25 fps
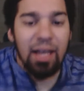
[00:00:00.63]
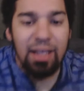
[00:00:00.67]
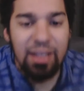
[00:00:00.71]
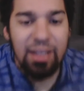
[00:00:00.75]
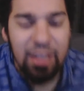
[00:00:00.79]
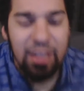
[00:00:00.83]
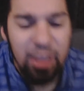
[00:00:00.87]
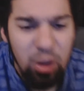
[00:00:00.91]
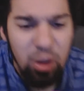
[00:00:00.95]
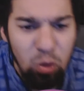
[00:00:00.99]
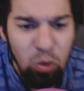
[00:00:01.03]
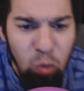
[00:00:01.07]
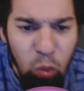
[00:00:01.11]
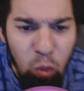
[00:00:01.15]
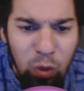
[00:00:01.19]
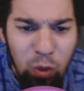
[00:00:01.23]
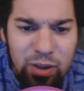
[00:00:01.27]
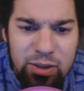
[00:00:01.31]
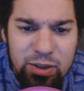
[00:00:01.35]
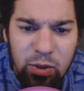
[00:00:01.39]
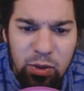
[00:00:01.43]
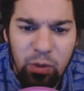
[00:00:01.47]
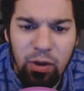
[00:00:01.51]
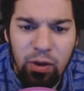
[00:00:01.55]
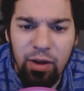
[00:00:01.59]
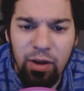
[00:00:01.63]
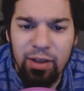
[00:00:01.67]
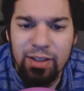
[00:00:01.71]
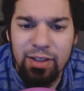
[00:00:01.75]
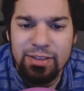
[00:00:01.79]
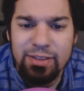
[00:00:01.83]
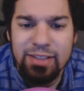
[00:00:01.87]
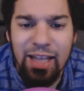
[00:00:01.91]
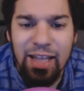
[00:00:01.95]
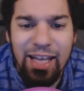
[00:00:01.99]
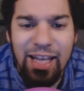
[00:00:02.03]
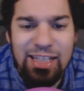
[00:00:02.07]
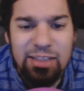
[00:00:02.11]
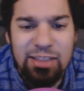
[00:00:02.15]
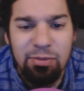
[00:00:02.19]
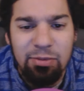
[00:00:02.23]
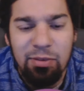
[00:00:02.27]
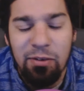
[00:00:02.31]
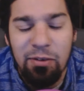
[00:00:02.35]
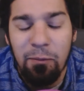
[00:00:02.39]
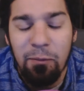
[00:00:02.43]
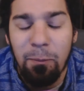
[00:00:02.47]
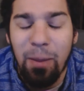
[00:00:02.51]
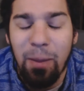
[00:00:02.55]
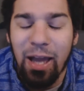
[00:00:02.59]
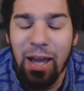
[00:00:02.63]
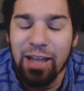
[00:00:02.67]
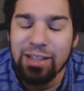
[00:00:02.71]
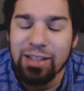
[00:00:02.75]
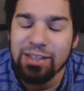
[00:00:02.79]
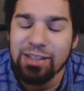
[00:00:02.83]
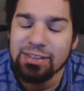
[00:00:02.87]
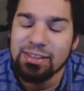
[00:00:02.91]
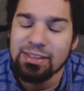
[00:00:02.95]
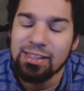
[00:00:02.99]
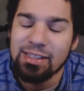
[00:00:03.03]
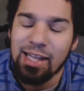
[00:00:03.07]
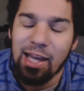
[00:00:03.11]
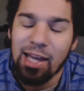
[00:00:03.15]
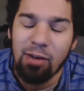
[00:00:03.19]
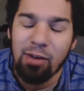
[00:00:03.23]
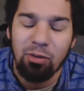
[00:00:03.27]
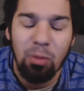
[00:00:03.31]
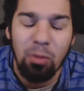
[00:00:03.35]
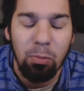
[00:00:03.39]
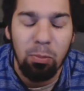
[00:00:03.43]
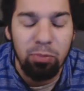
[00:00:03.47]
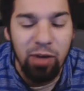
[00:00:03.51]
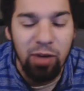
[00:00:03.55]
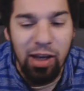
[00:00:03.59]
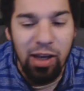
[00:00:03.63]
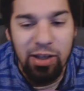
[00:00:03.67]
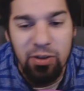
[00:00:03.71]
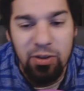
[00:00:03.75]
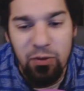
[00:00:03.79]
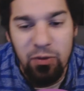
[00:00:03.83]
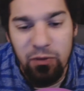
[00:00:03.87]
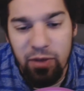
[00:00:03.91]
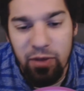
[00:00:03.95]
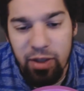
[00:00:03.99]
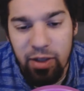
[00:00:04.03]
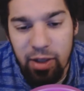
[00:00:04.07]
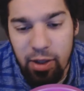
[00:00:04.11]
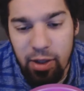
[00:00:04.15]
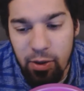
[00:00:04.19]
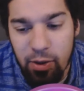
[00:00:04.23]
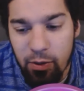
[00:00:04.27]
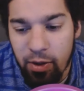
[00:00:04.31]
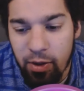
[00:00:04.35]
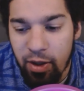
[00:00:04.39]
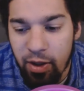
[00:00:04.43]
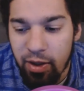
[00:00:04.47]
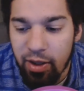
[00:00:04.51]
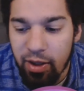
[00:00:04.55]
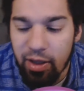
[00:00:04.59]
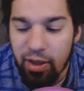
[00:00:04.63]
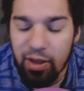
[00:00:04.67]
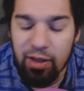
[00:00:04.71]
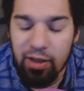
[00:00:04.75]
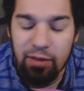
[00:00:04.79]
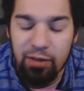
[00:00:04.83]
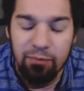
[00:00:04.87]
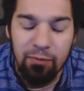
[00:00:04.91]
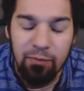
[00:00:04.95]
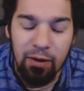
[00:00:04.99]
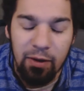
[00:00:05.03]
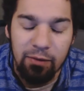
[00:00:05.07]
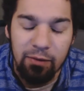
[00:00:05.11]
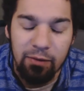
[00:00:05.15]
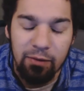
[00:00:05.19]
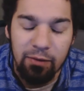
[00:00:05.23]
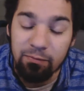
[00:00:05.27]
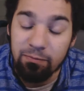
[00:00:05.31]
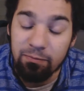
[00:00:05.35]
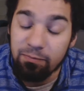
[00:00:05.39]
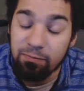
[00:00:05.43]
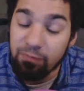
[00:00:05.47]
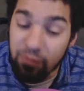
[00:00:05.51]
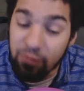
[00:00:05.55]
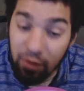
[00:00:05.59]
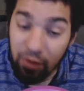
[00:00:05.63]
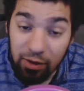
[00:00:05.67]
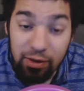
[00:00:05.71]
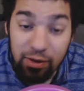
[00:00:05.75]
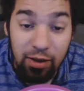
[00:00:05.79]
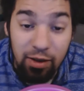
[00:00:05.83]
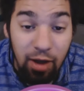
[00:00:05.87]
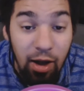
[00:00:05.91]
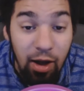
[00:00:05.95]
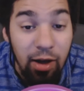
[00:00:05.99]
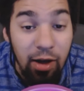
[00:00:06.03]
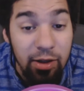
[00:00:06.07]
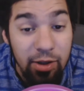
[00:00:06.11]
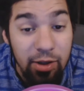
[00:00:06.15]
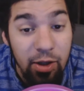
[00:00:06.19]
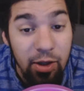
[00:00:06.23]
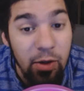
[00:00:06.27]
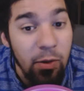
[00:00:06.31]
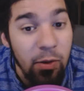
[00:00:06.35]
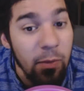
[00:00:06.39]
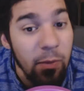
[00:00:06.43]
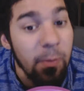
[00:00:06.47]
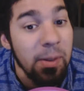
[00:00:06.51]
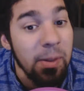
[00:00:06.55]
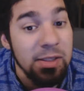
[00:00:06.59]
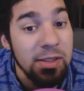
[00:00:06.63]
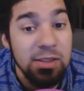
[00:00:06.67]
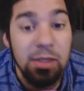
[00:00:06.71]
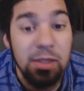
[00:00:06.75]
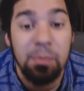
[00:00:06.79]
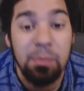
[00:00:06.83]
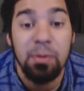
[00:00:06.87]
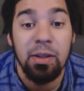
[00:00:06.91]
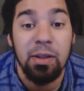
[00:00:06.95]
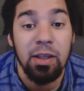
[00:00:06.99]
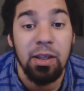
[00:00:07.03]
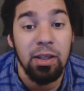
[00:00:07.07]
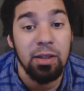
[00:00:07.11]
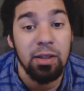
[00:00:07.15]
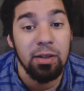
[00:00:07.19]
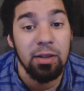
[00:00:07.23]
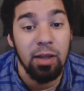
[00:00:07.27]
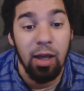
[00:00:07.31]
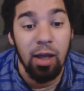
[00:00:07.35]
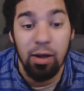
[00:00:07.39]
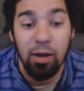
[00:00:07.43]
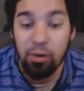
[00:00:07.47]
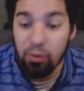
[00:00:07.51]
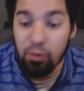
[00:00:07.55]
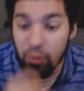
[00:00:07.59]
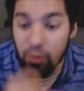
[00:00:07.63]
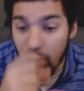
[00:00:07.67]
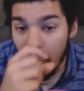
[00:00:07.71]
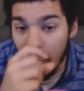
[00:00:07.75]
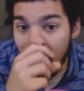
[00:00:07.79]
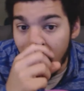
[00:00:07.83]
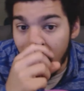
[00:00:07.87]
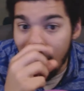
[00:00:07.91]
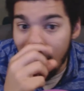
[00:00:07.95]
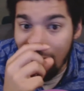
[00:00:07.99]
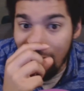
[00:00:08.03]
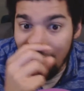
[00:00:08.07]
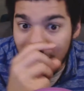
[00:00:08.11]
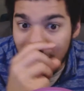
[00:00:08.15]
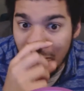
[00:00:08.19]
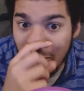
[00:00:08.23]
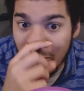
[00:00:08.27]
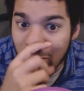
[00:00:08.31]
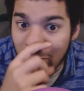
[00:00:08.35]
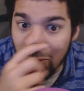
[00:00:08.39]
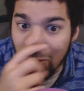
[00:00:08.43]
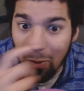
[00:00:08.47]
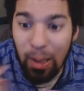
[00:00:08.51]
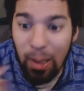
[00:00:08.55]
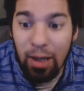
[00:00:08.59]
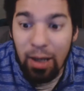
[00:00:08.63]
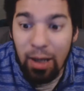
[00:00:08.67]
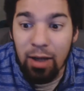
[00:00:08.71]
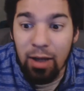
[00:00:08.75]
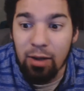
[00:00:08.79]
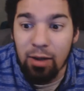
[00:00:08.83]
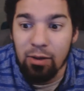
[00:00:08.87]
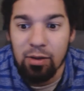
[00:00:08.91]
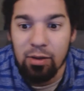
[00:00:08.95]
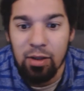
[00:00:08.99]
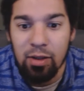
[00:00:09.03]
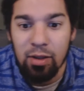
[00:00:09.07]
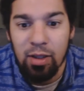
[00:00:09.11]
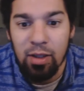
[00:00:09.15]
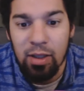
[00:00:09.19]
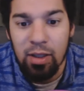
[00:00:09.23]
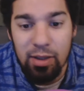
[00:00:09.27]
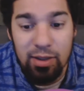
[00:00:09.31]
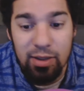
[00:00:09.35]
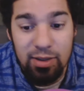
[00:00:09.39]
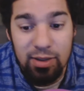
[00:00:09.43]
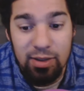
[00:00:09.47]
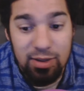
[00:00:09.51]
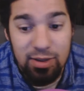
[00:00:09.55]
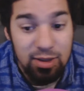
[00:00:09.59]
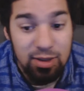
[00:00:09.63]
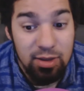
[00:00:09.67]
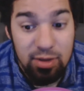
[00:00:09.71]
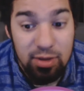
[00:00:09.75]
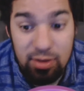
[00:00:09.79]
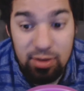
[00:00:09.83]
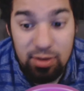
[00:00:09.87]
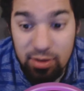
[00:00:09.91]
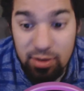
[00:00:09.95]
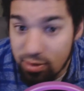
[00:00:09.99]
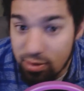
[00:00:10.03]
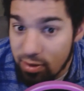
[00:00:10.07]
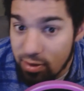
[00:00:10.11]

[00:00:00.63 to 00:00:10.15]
Hey, what is going on guys? Hexcomotor back in today with a brand new video and my fucking audio messed up again. I don't know why, I don't know how. It